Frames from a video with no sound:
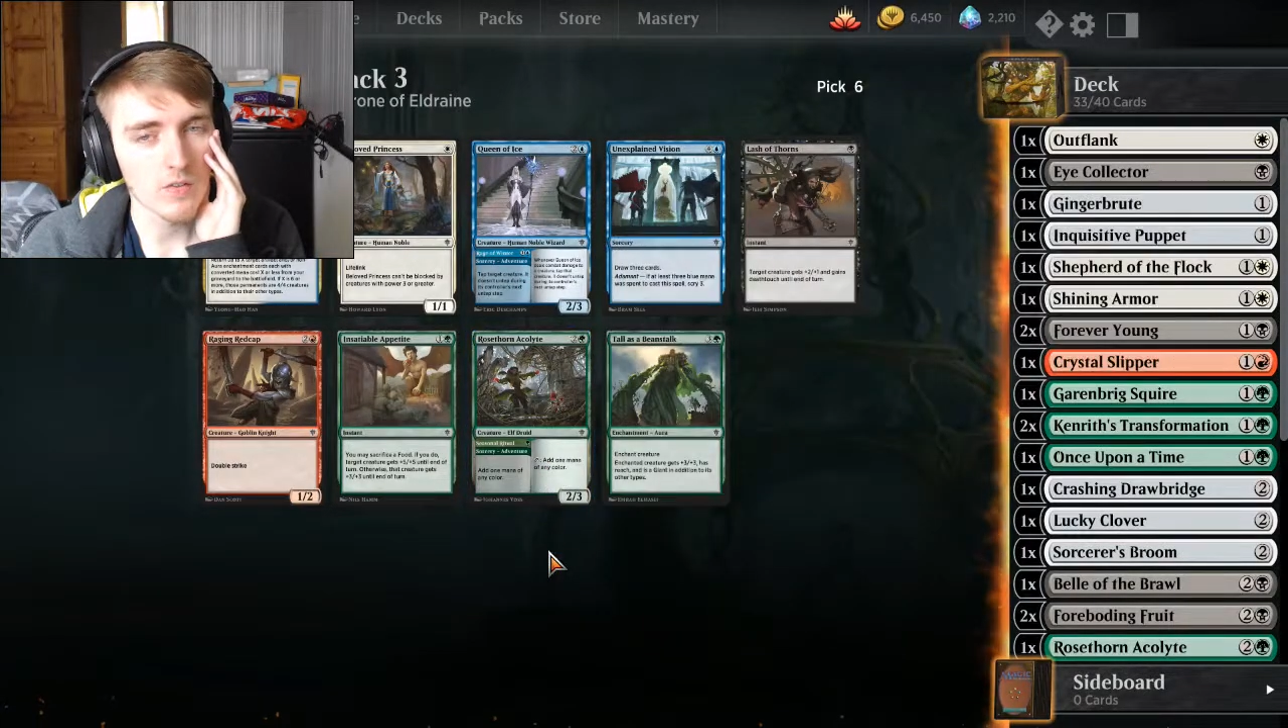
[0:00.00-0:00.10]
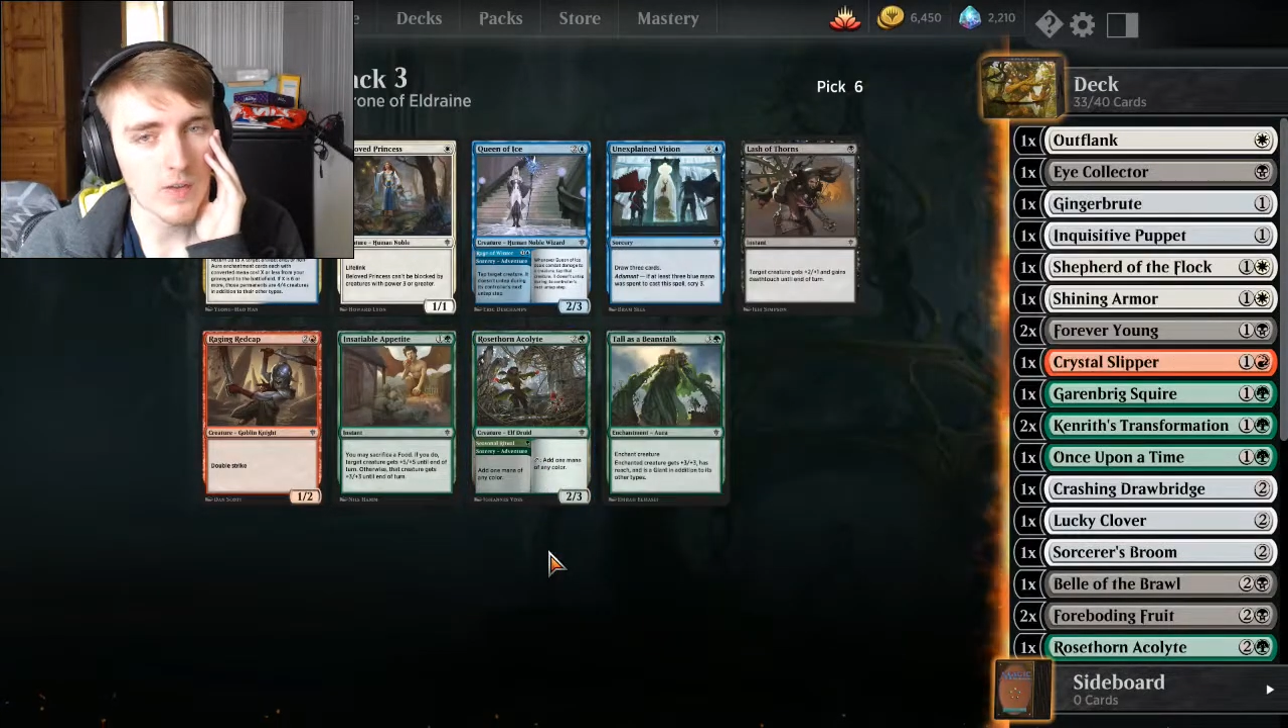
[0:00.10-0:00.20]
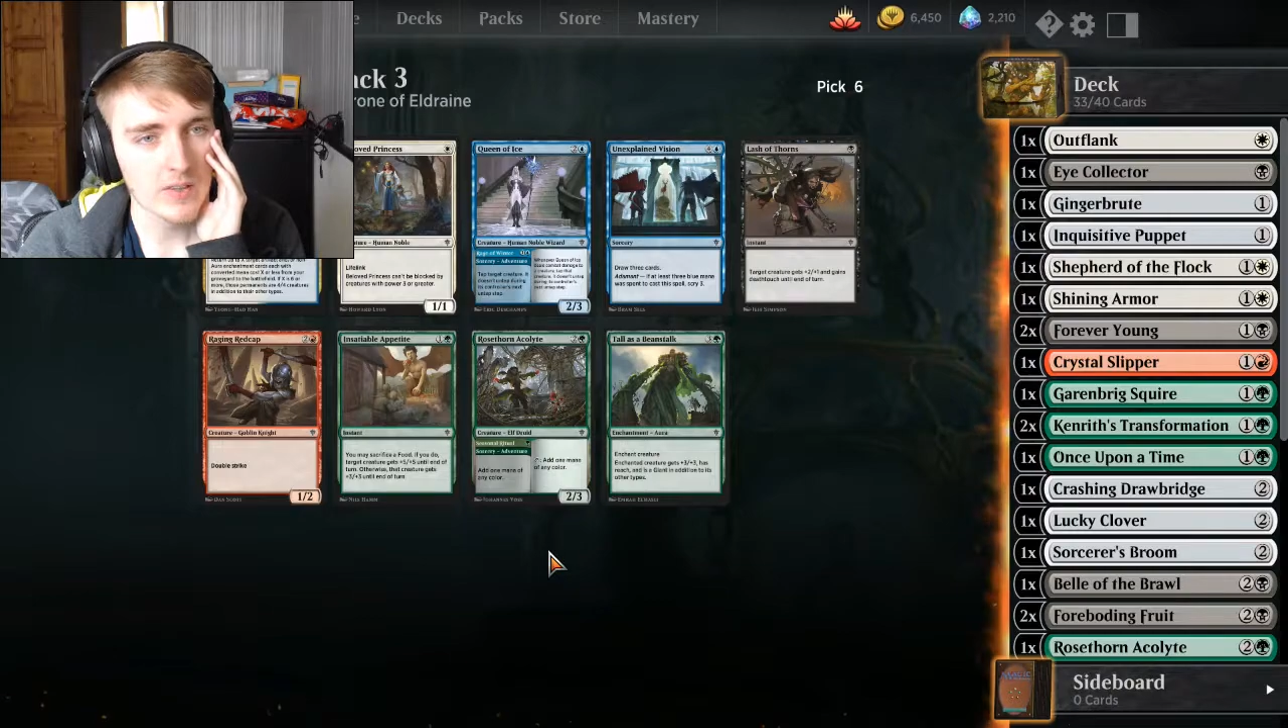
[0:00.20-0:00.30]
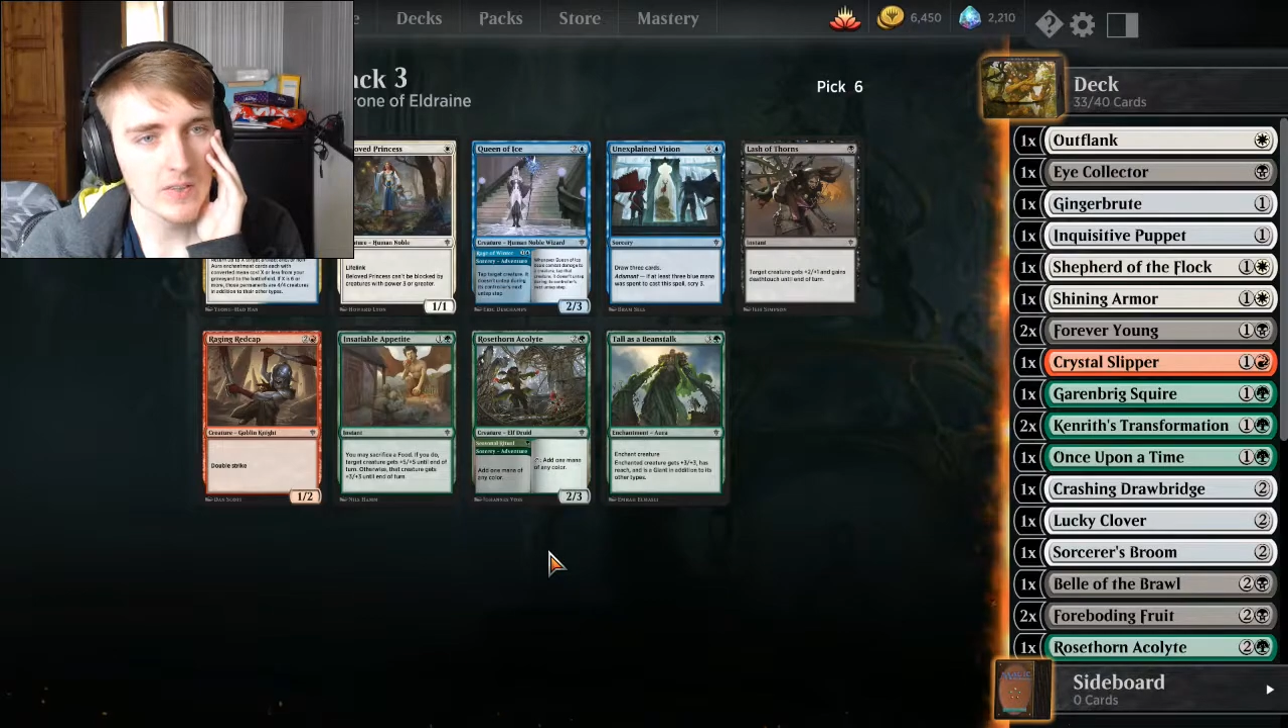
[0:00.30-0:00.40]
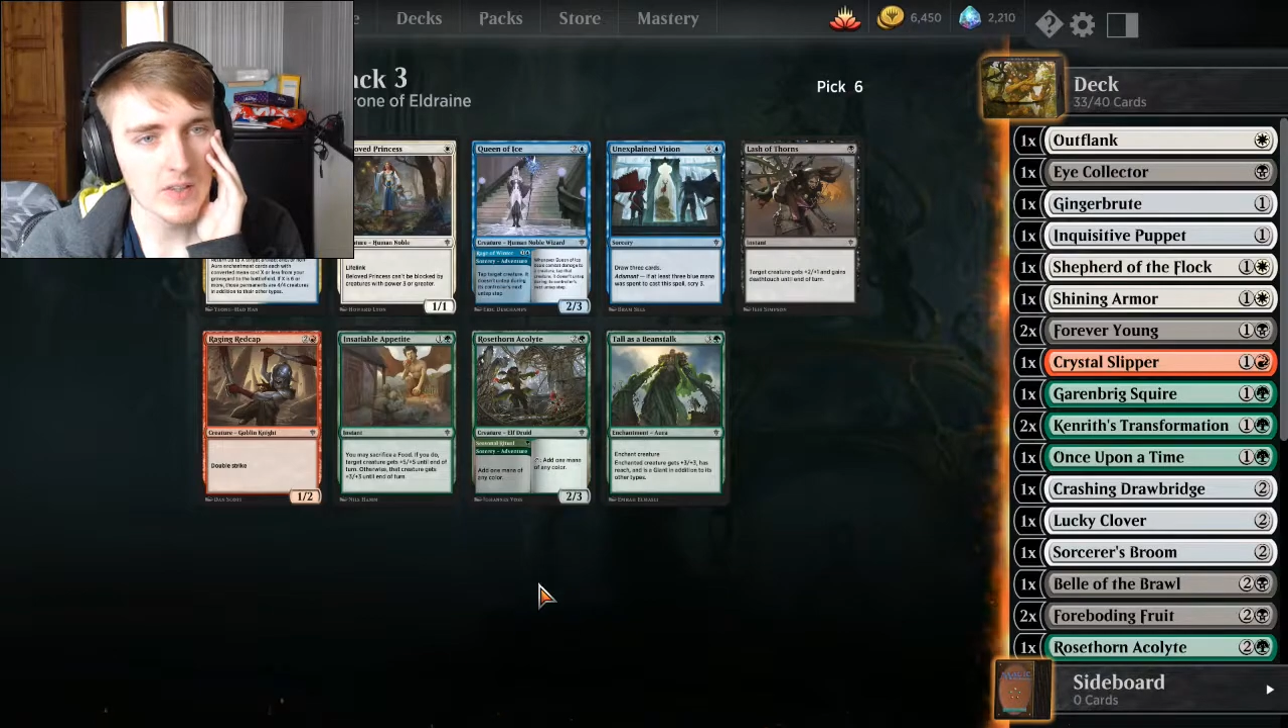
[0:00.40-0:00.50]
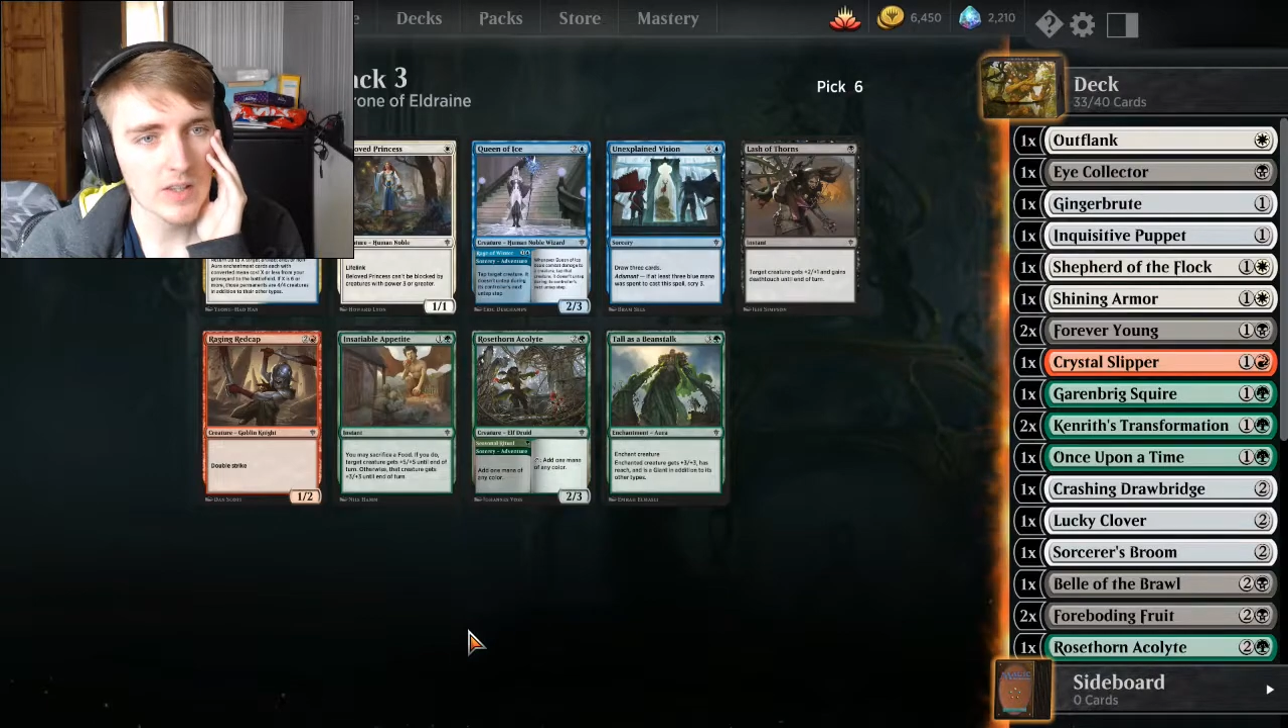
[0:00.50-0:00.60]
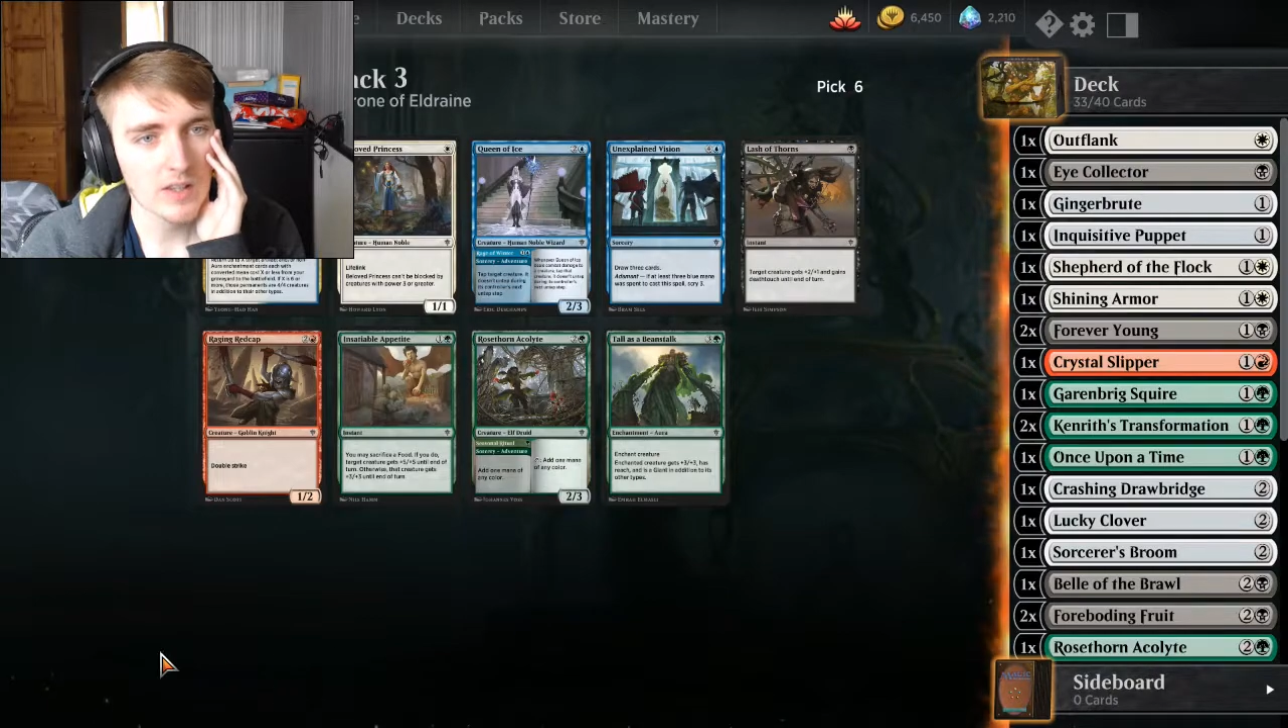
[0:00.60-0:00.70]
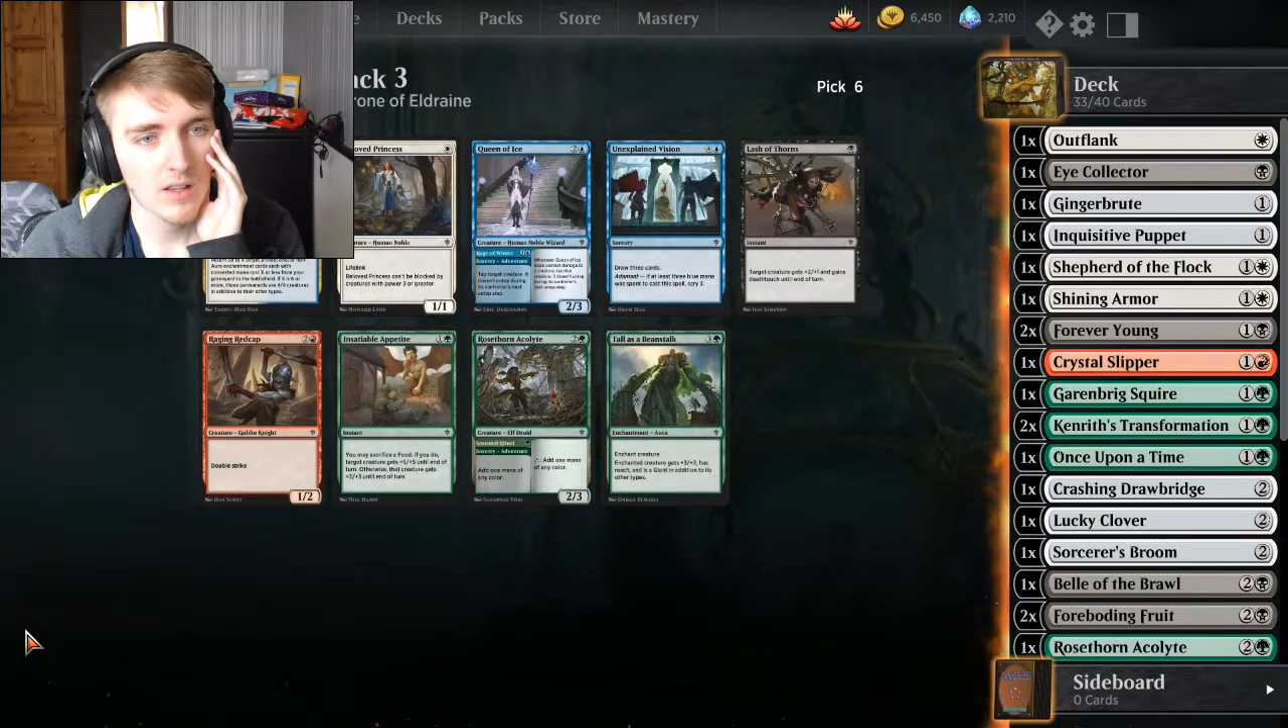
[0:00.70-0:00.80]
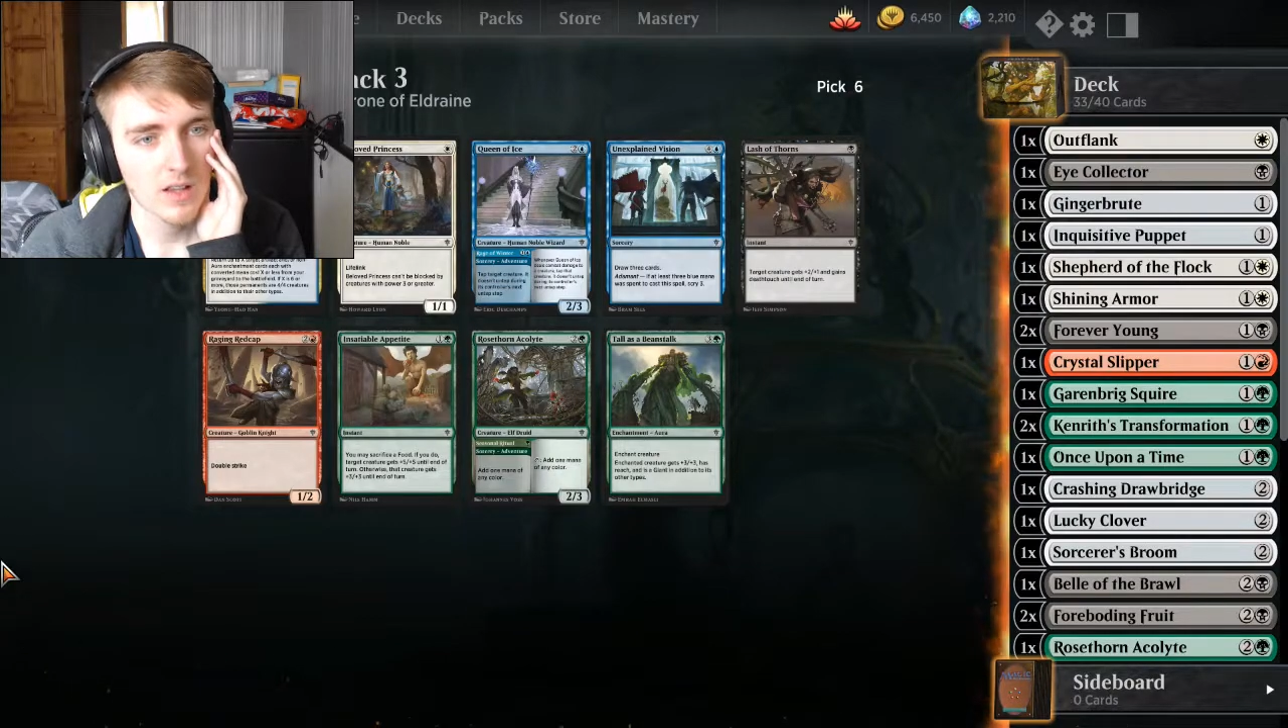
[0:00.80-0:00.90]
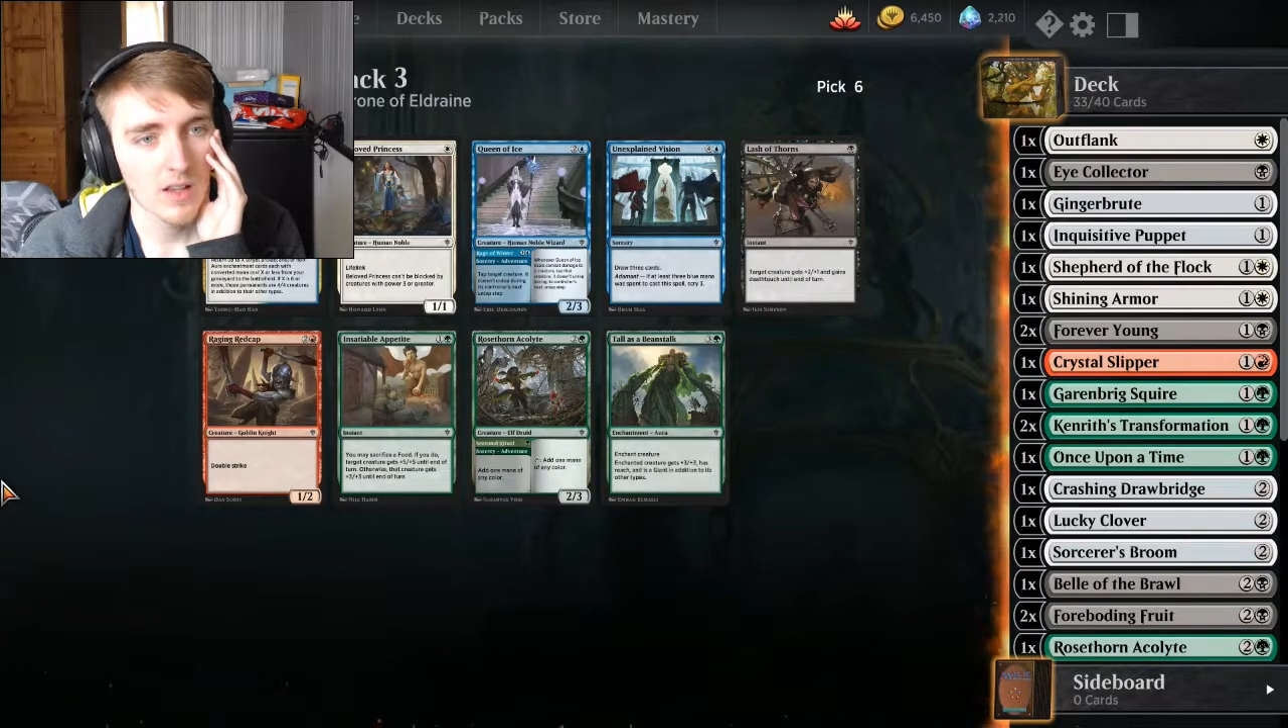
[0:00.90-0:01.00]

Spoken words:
fixing.